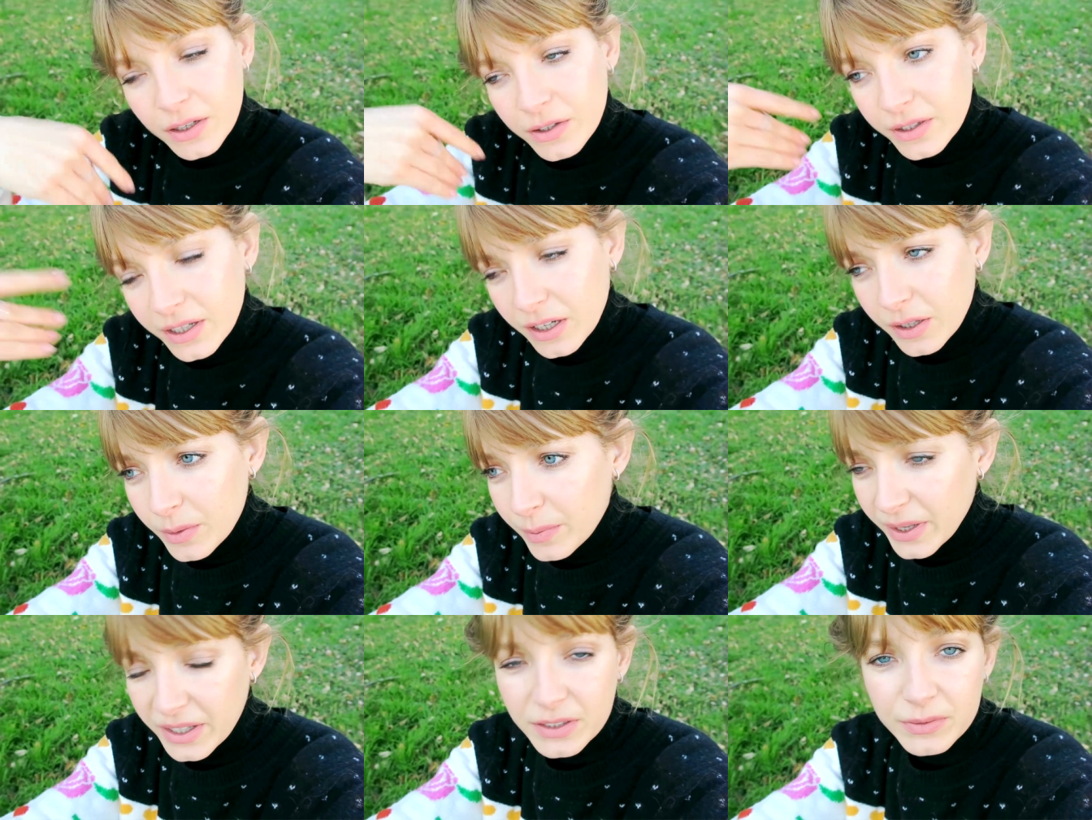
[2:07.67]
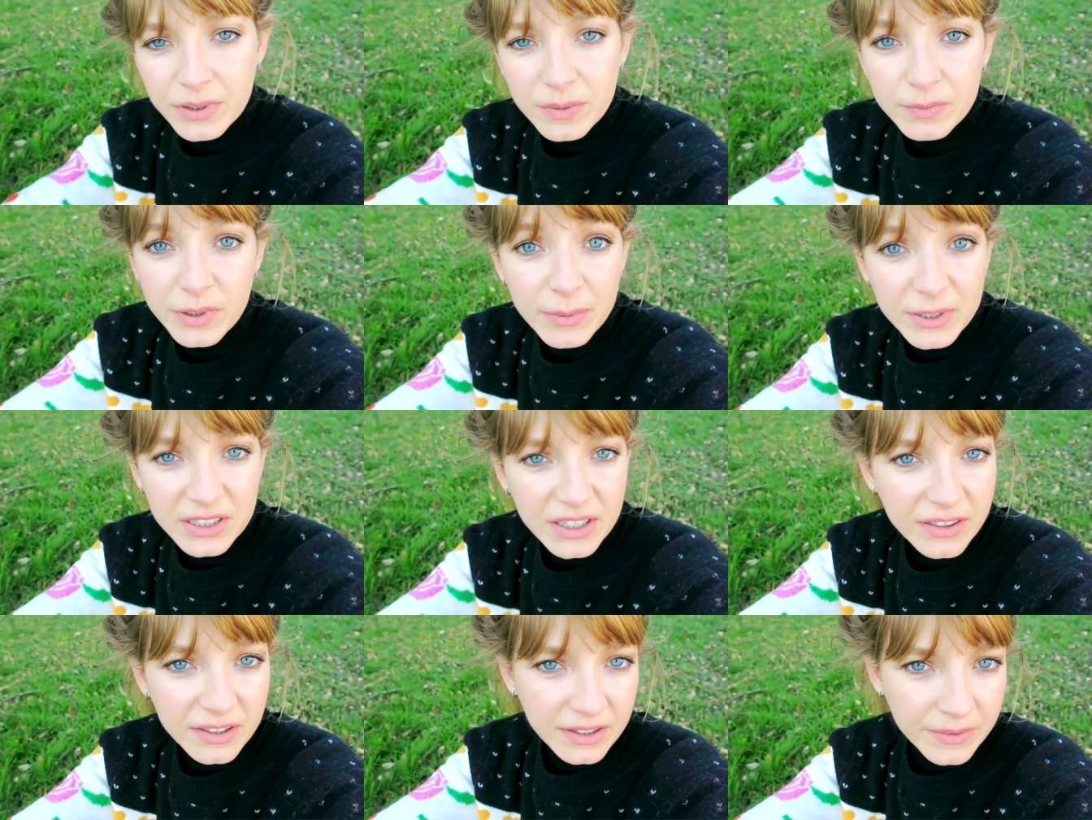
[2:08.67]
or I can combine it with pretty much
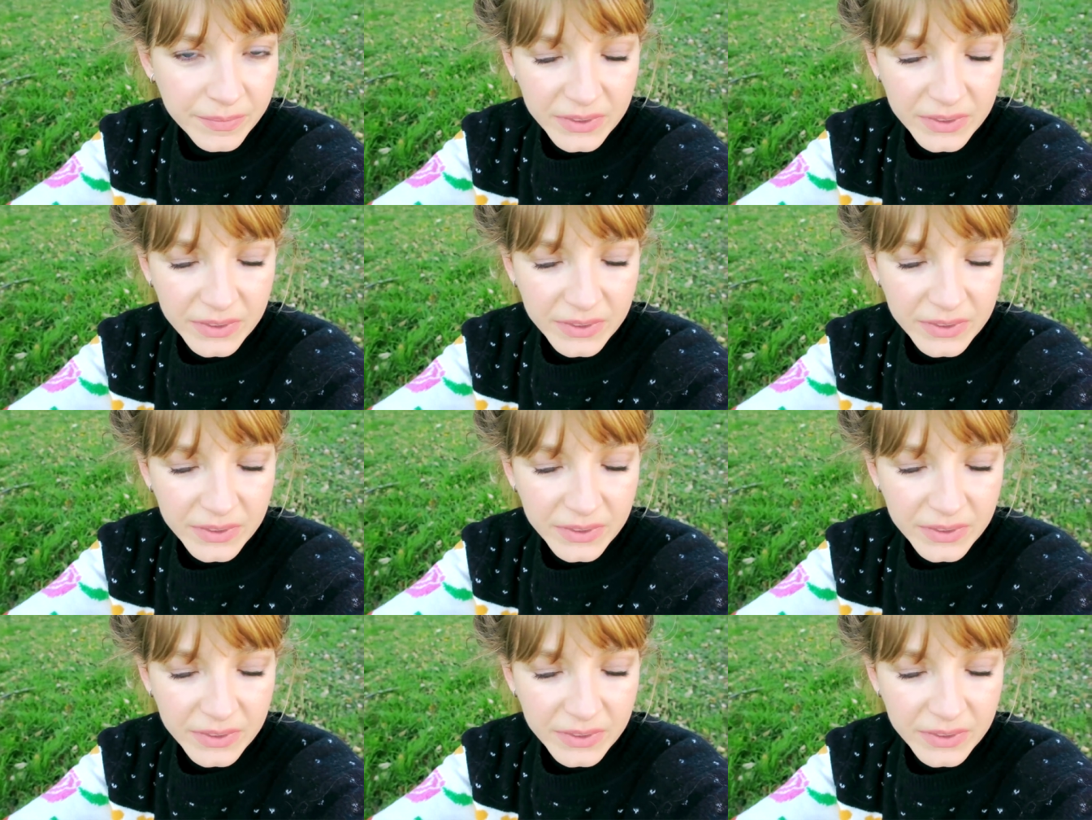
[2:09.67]
anything.